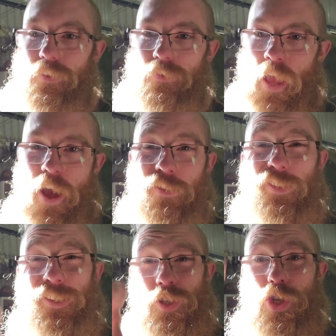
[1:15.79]

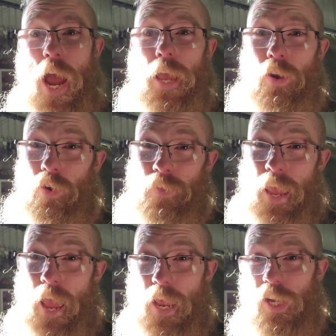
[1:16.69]
it's jagged on the
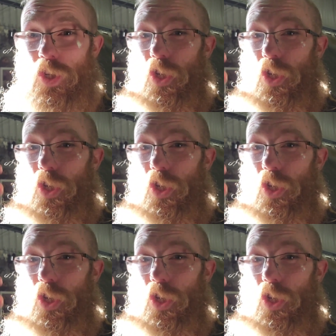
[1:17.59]
edge.